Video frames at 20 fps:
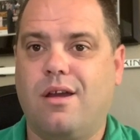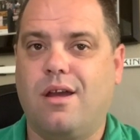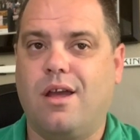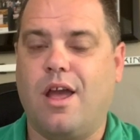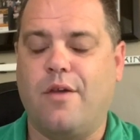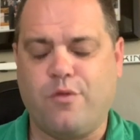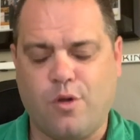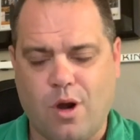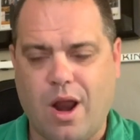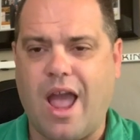
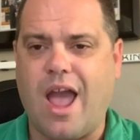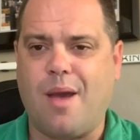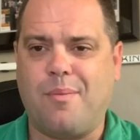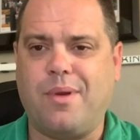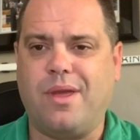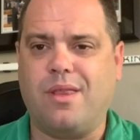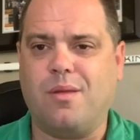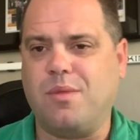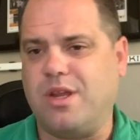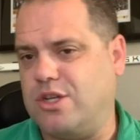If you're
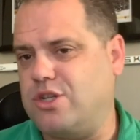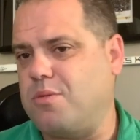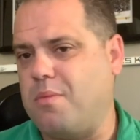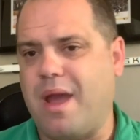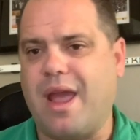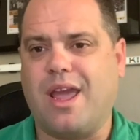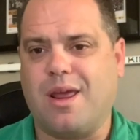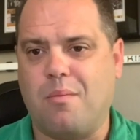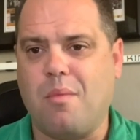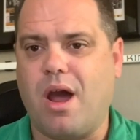happy, that means you're
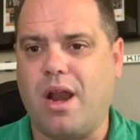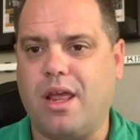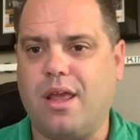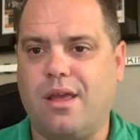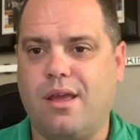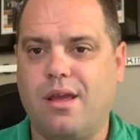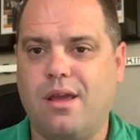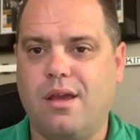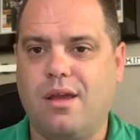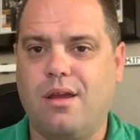making money,
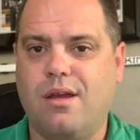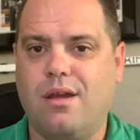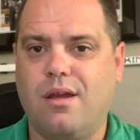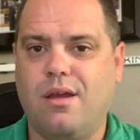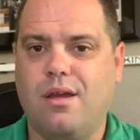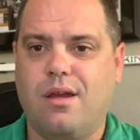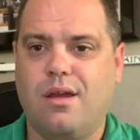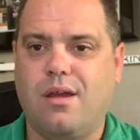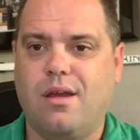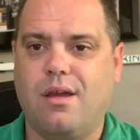
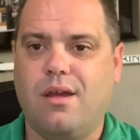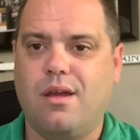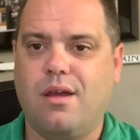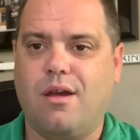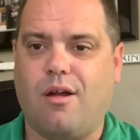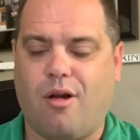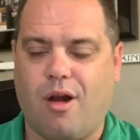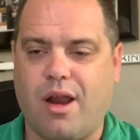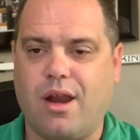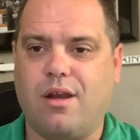
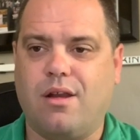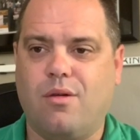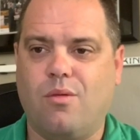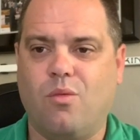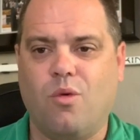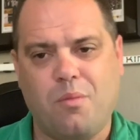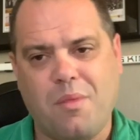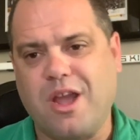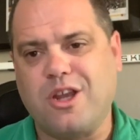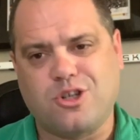all right?
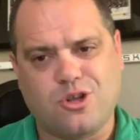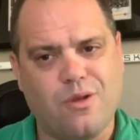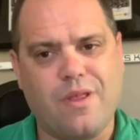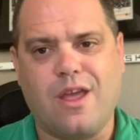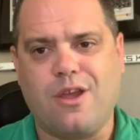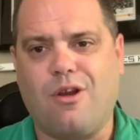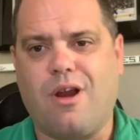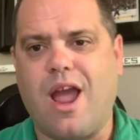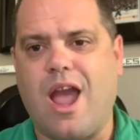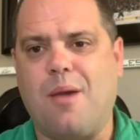We'll make sure
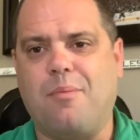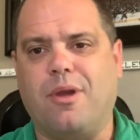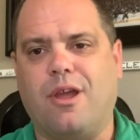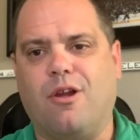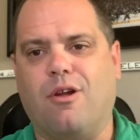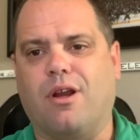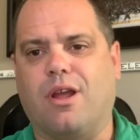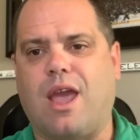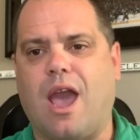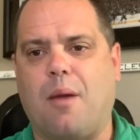that you're happy
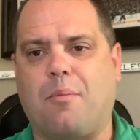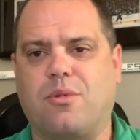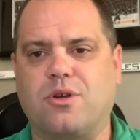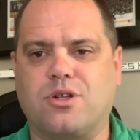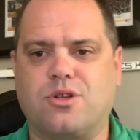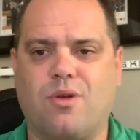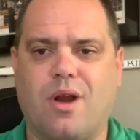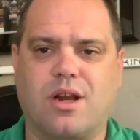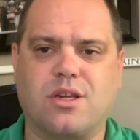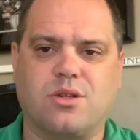here at Cappers
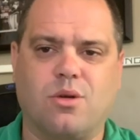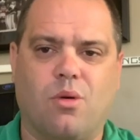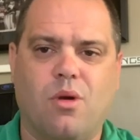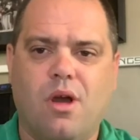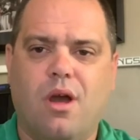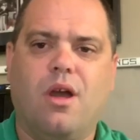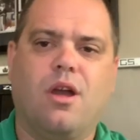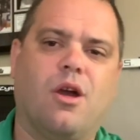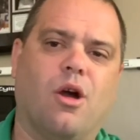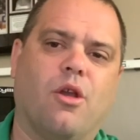Direct. So
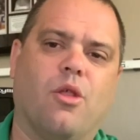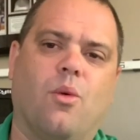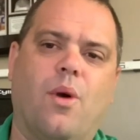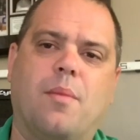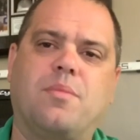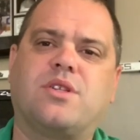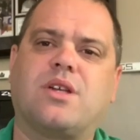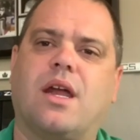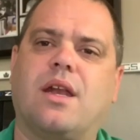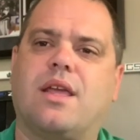go to the
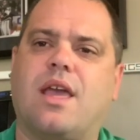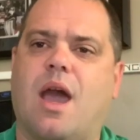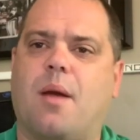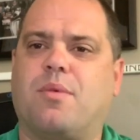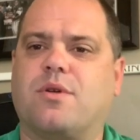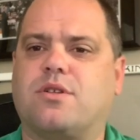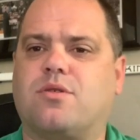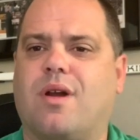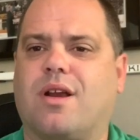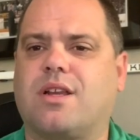website,
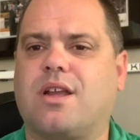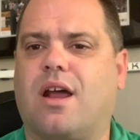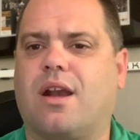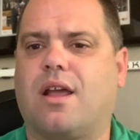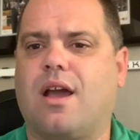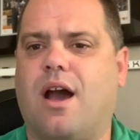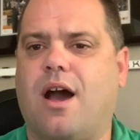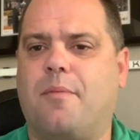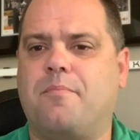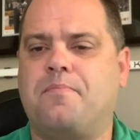
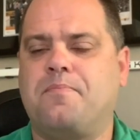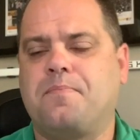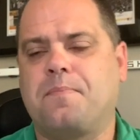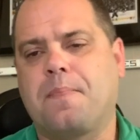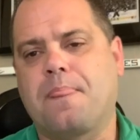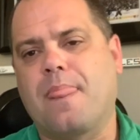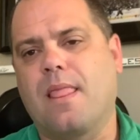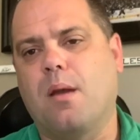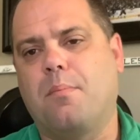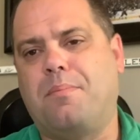cappersdirect.com,
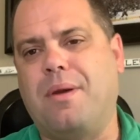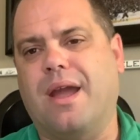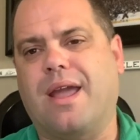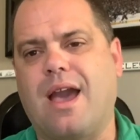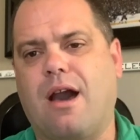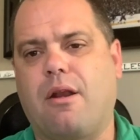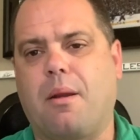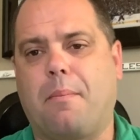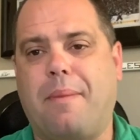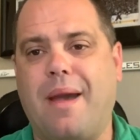pick
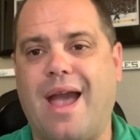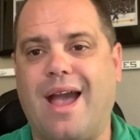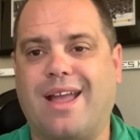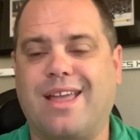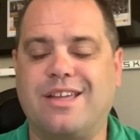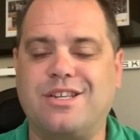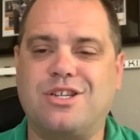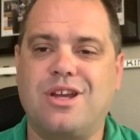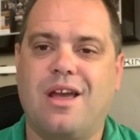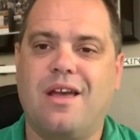out a
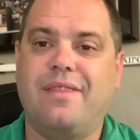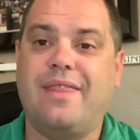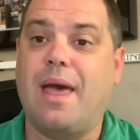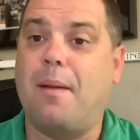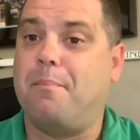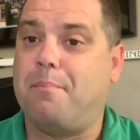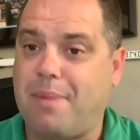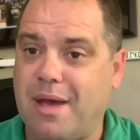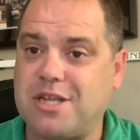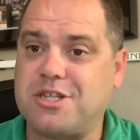package
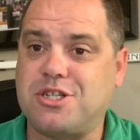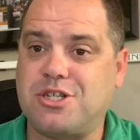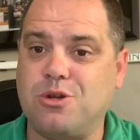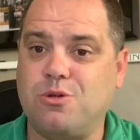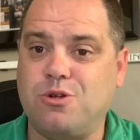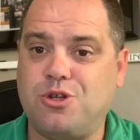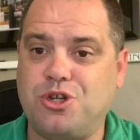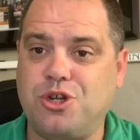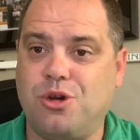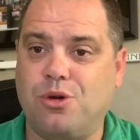that best
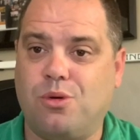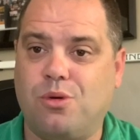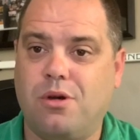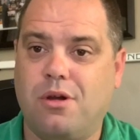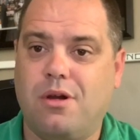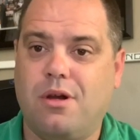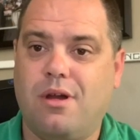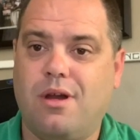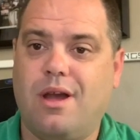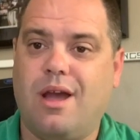suits you,
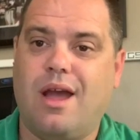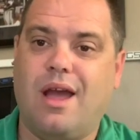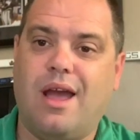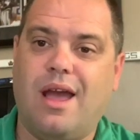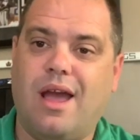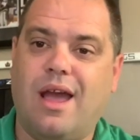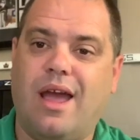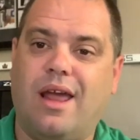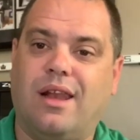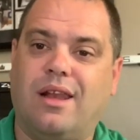
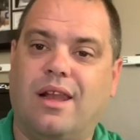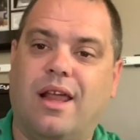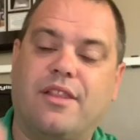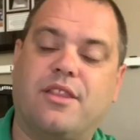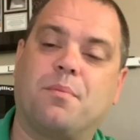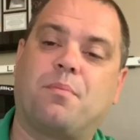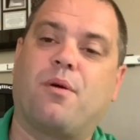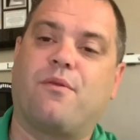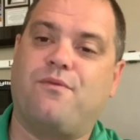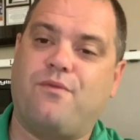and let
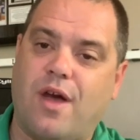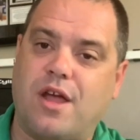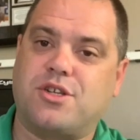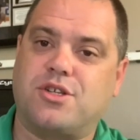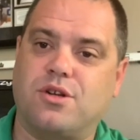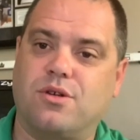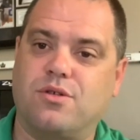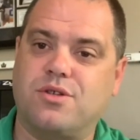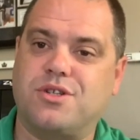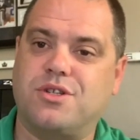the
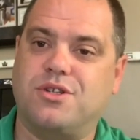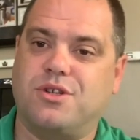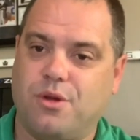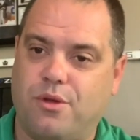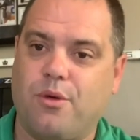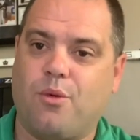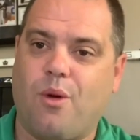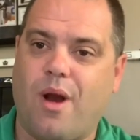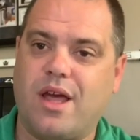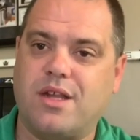professionals do
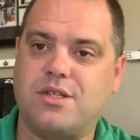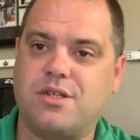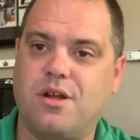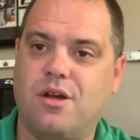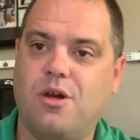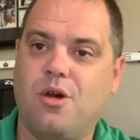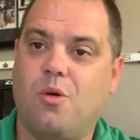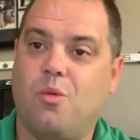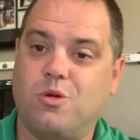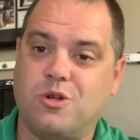the rest.
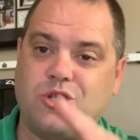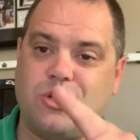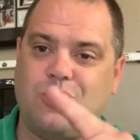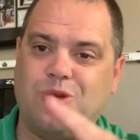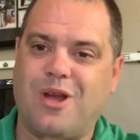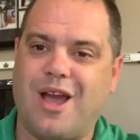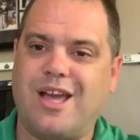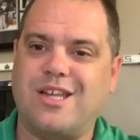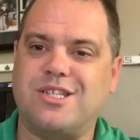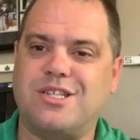We'll see
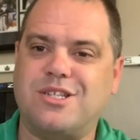you guys